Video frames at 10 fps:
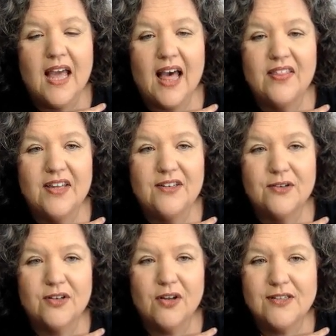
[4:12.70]
And then you
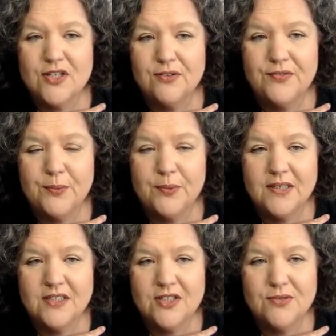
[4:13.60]
can also, if you
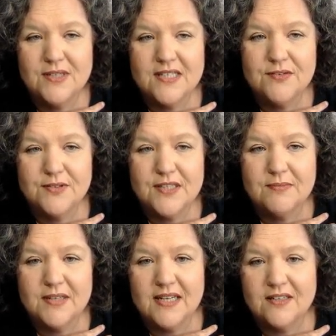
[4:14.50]
wanted to use this for
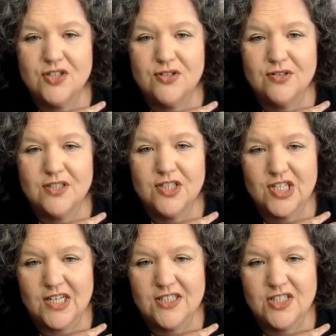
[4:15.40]
something else, you can
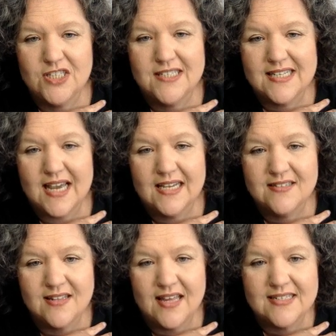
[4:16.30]
change the
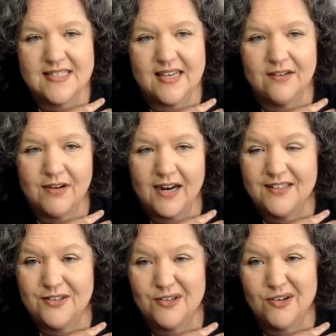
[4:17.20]
size of that scale,
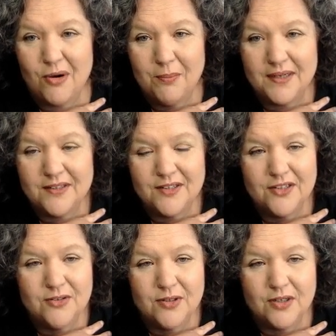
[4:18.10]
right? You can go bigger,
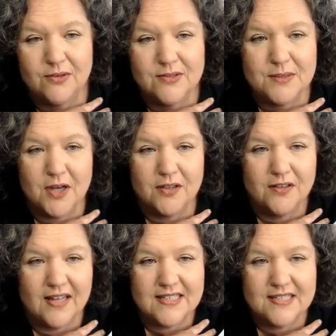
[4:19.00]
you can go
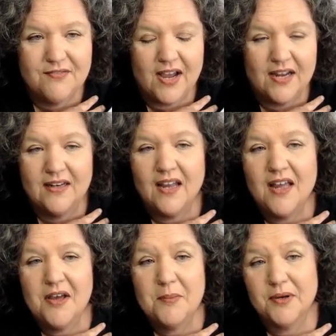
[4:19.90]
smaller, that's fine.
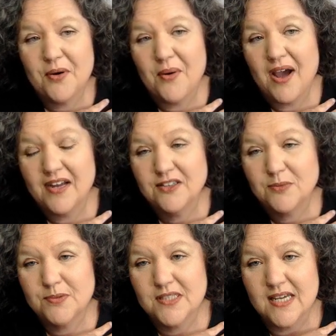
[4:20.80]
But go
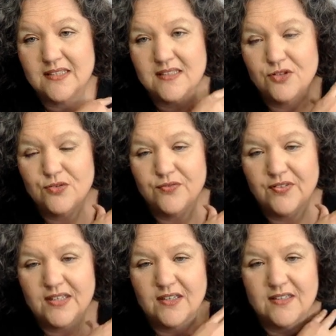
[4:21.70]
100% to
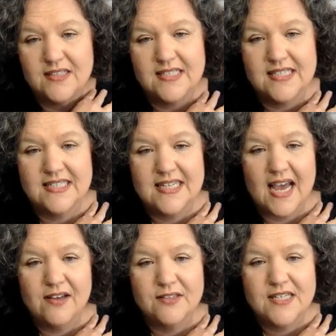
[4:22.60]
fit on these tea
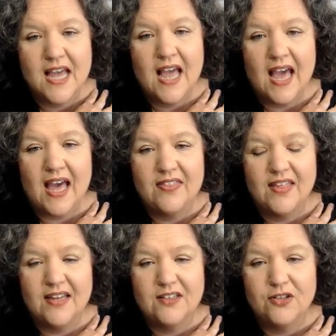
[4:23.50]
towels, and
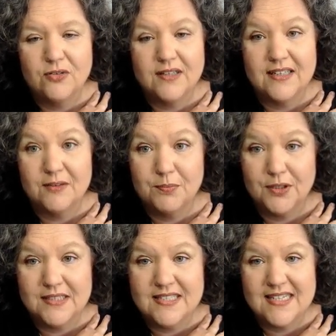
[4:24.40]
then you click
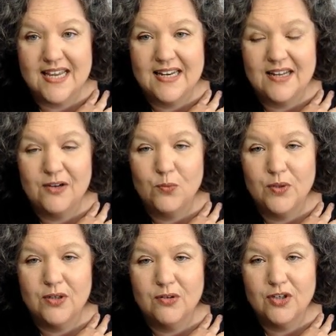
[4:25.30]
print, and it
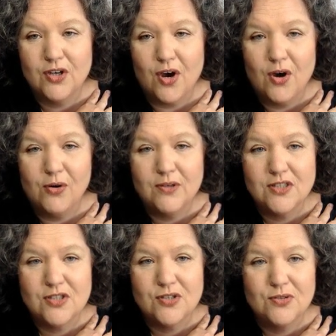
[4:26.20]
will go
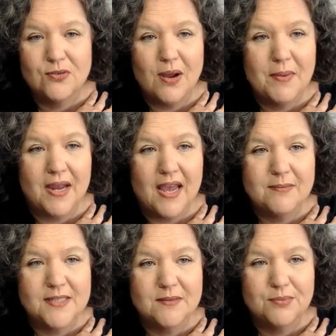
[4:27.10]
to my
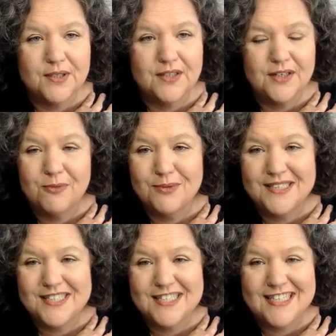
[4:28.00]
Epson printer,
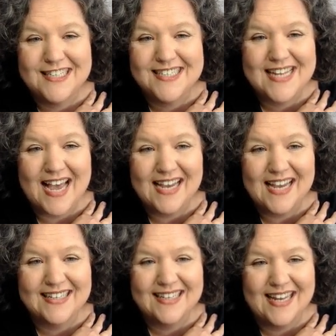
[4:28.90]
which is not
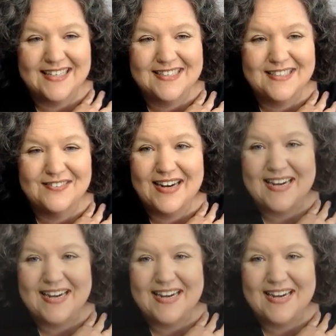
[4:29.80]
connected right